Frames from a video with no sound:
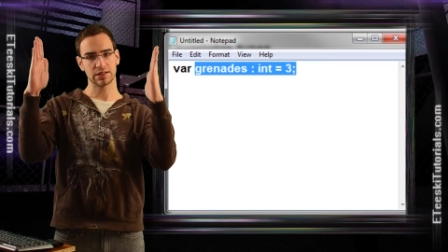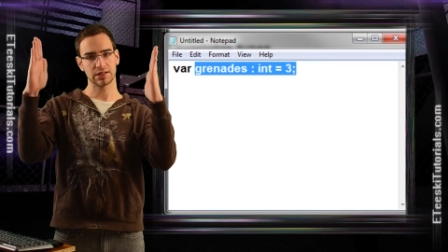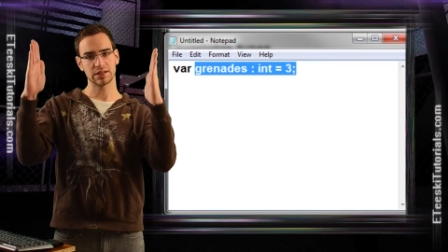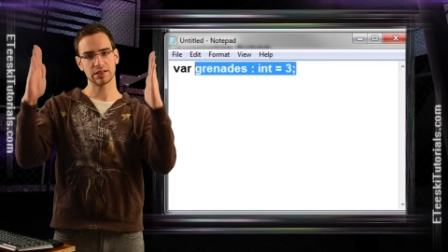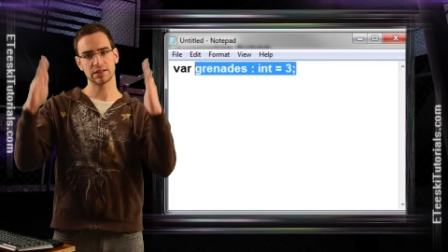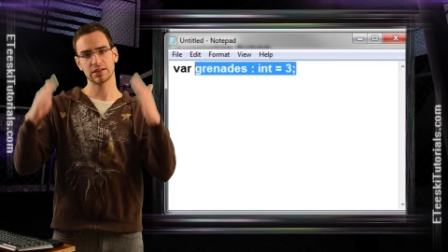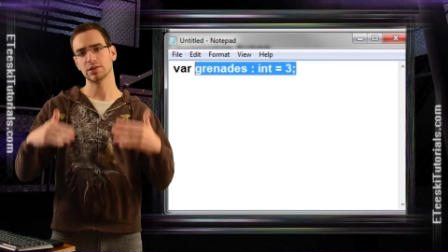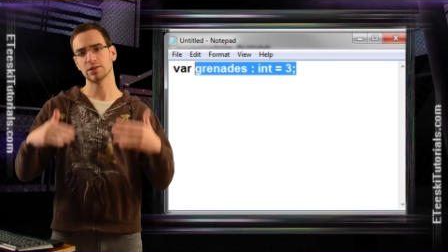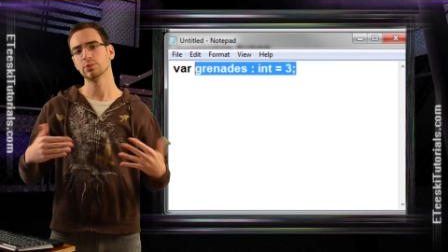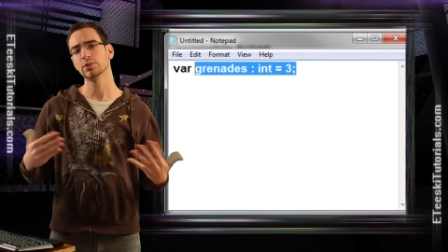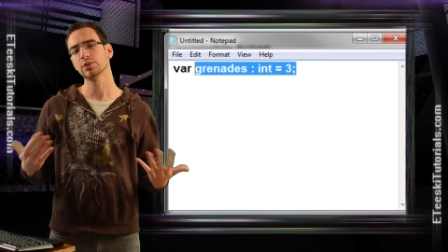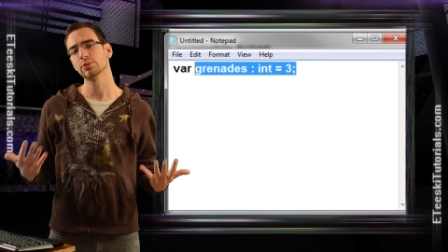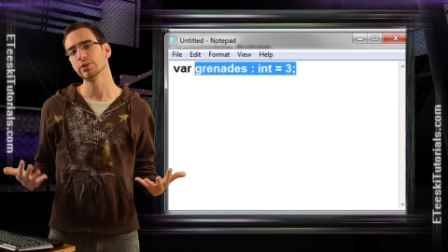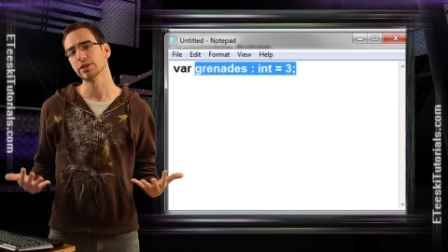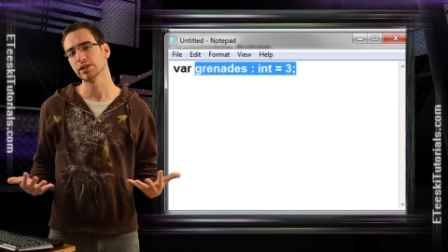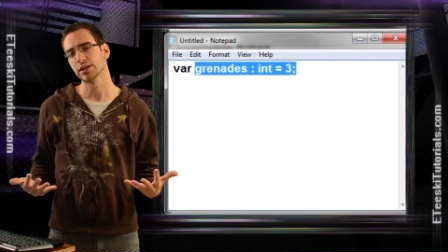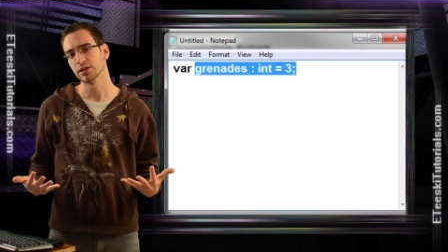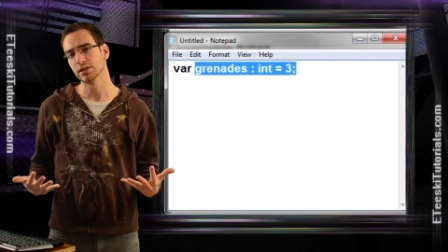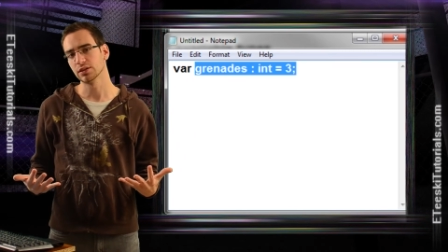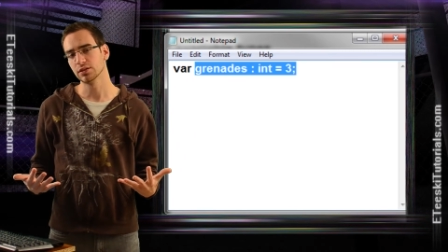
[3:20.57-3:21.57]
eh, and it wouldn't
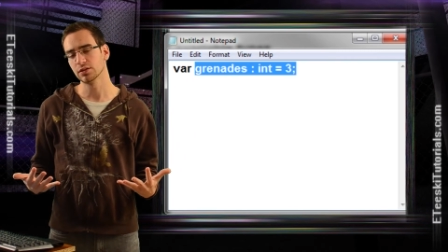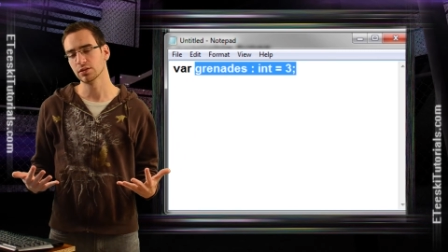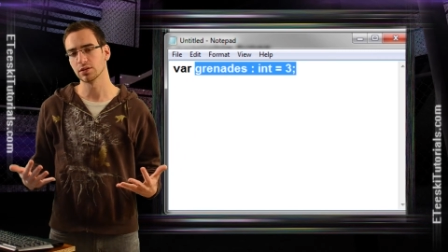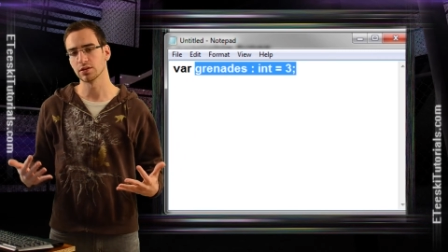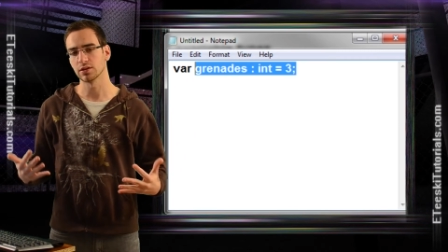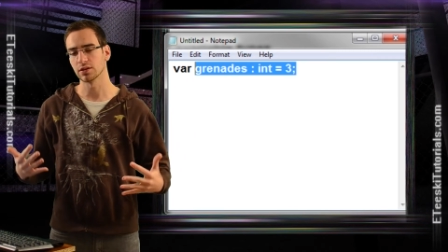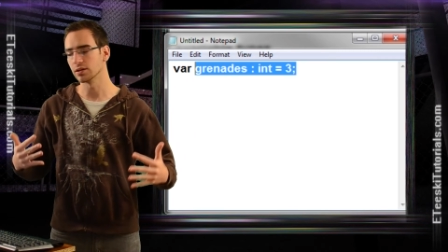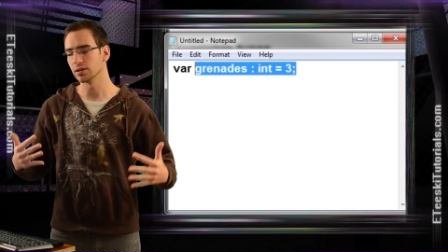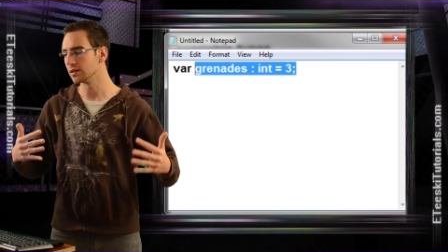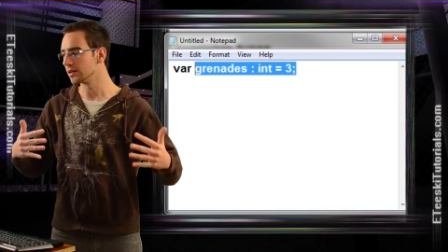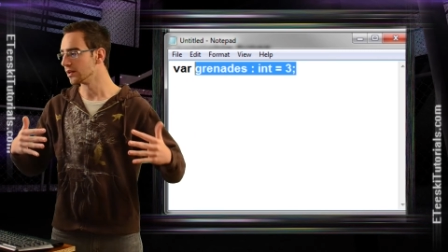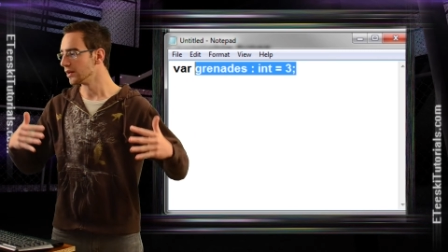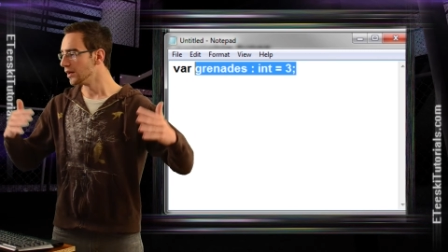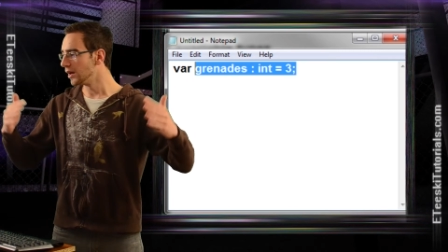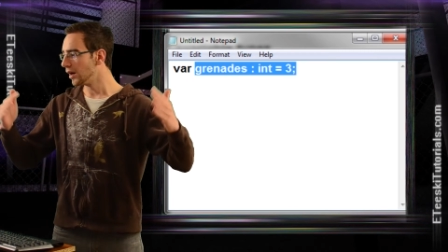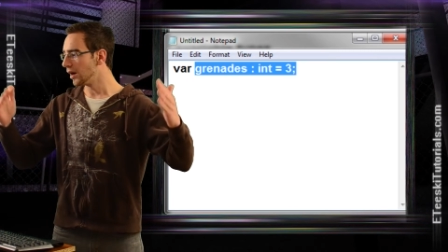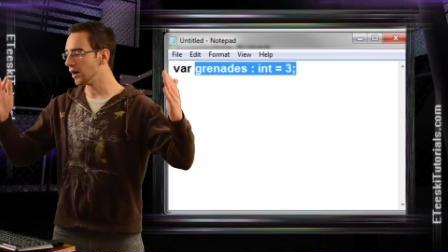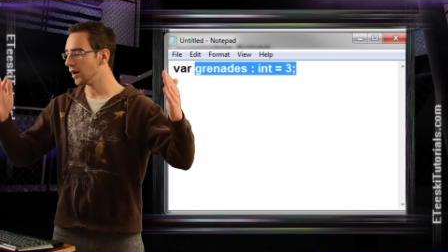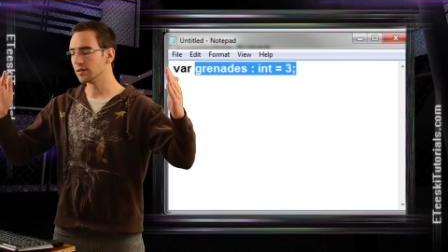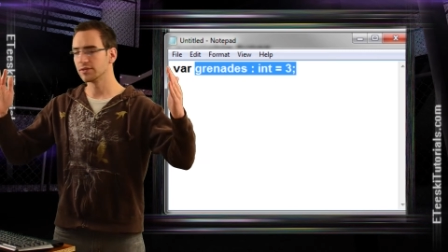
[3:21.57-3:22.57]
really look good.
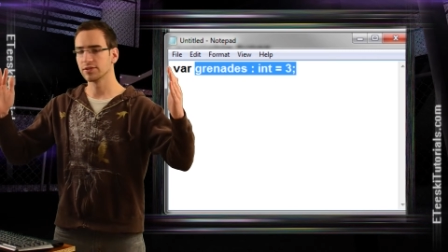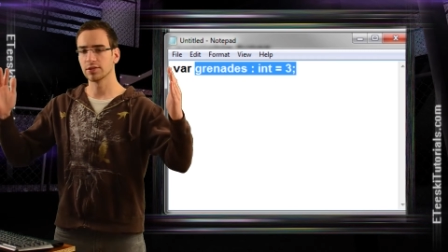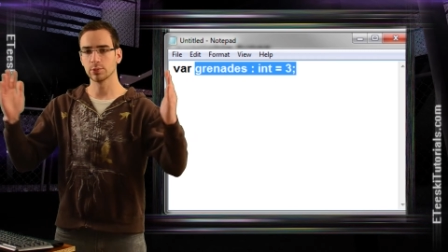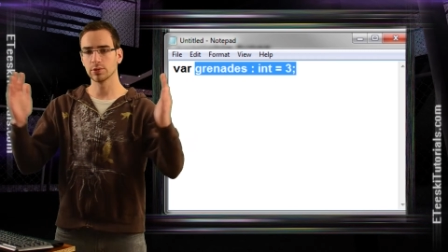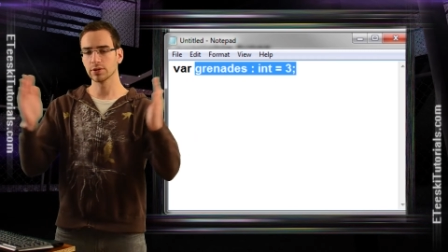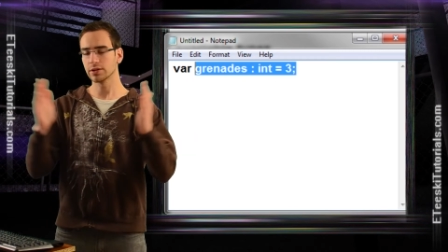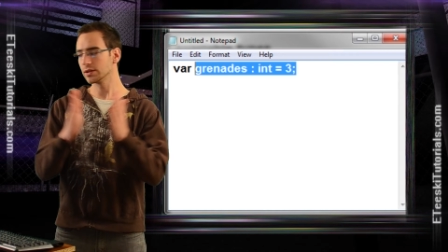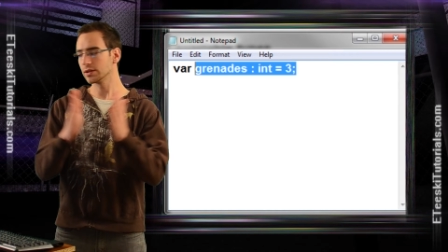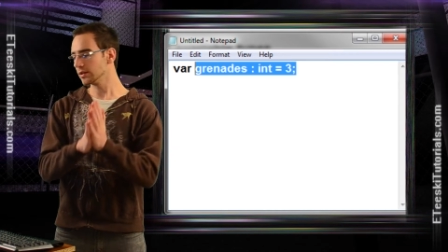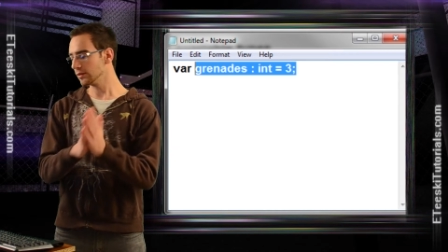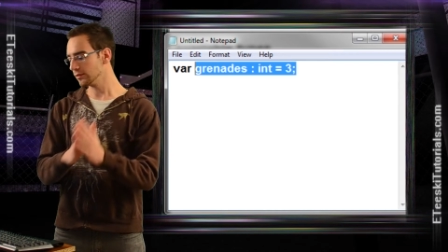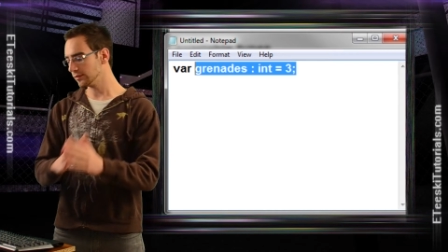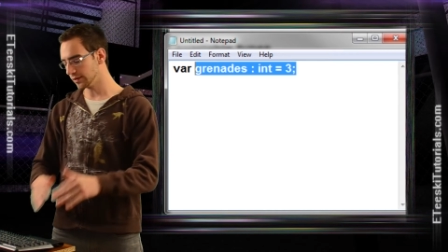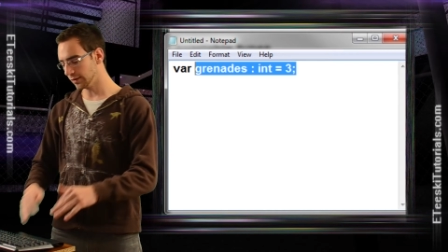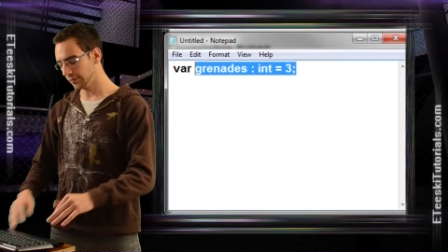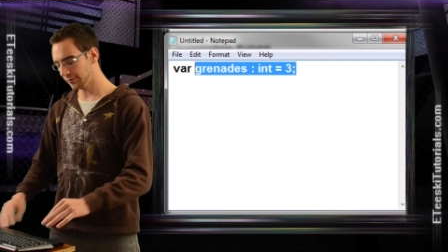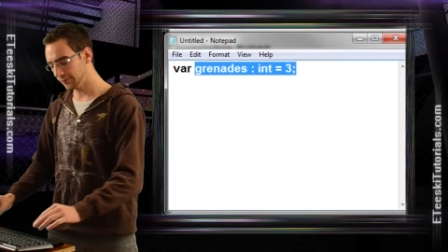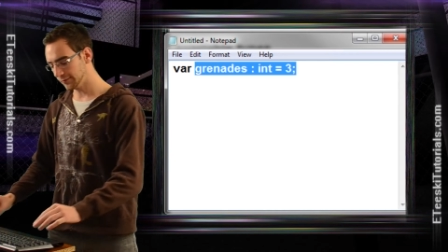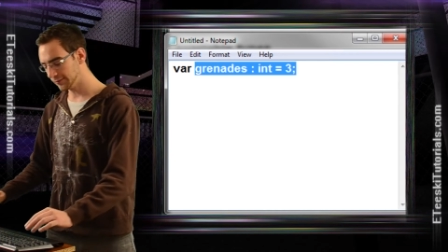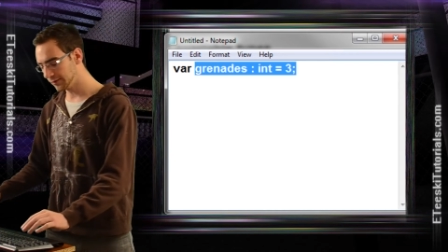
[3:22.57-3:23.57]
Uh, so we're going to use
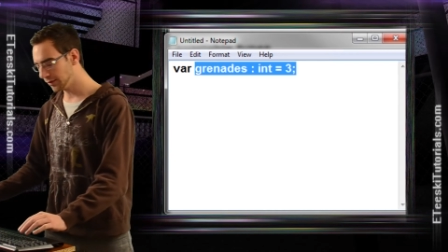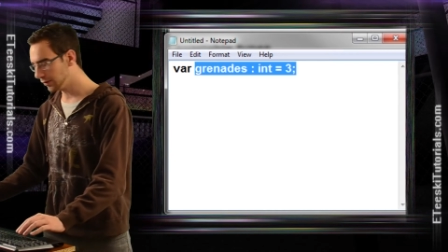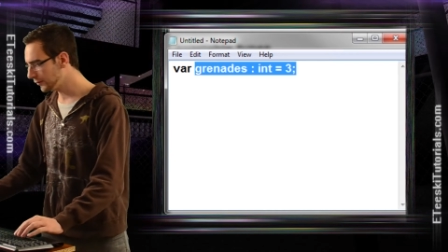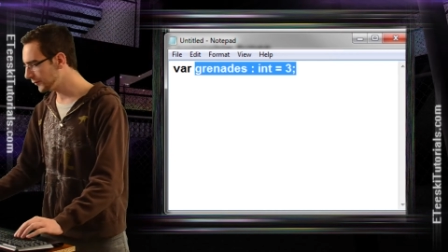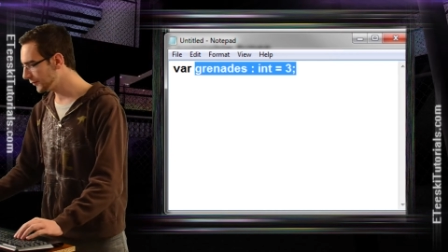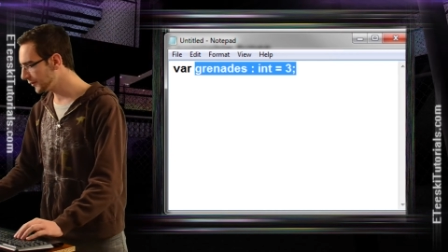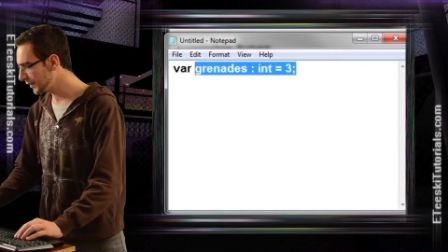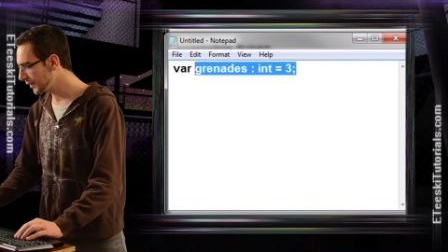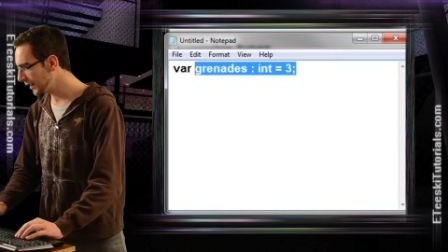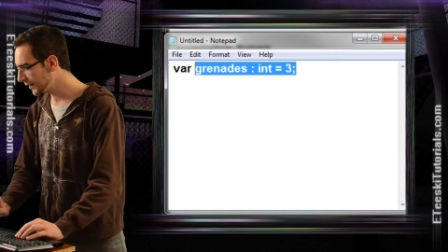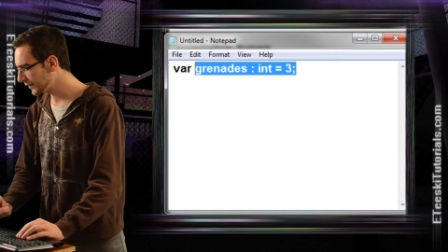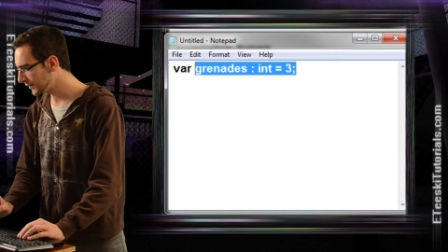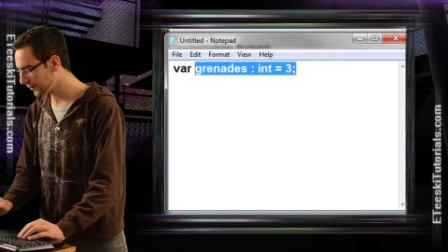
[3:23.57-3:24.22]
a float for that.